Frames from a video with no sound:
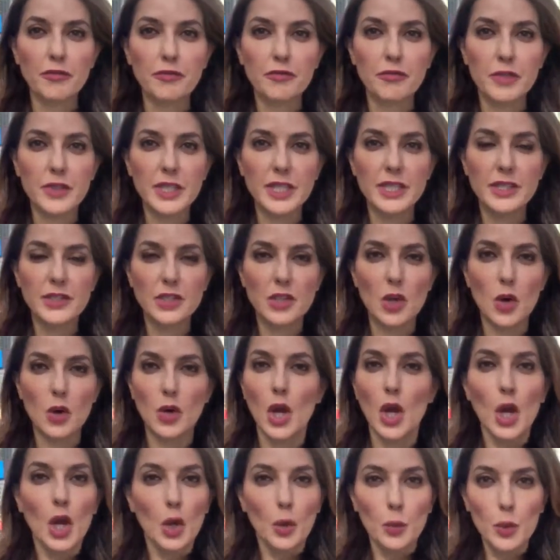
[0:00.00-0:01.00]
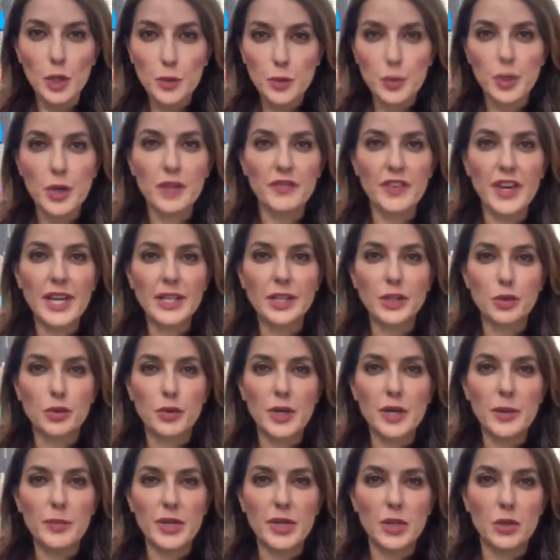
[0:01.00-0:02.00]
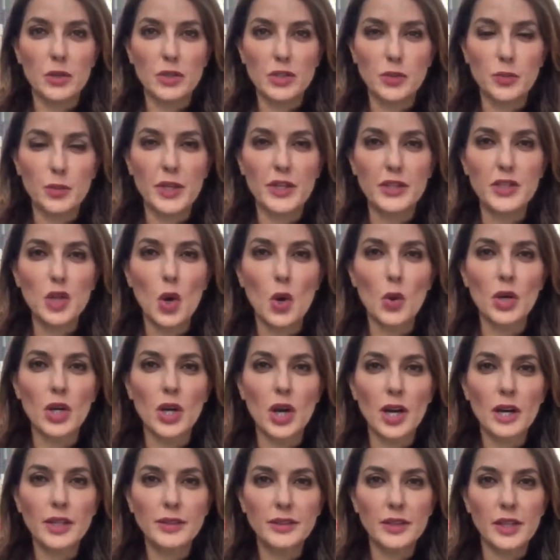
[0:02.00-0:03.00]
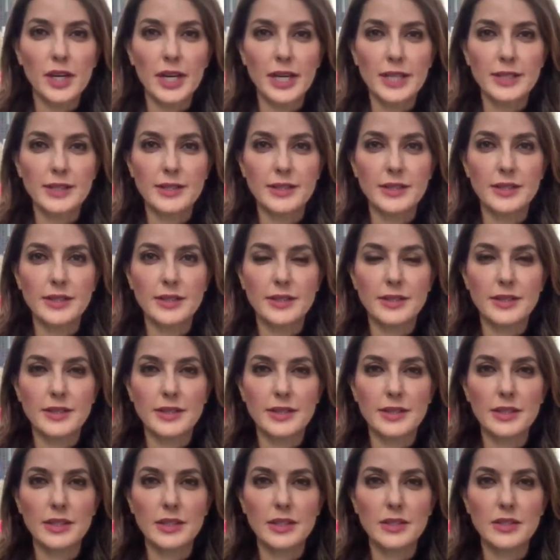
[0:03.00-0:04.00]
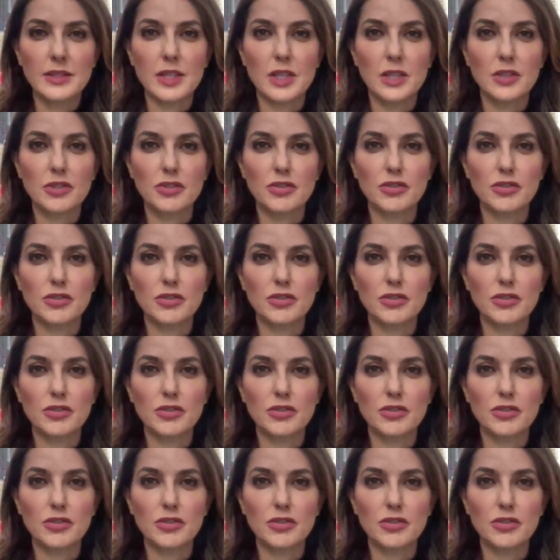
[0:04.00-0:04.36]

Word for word: free zone would prevent criminals with no gun licenses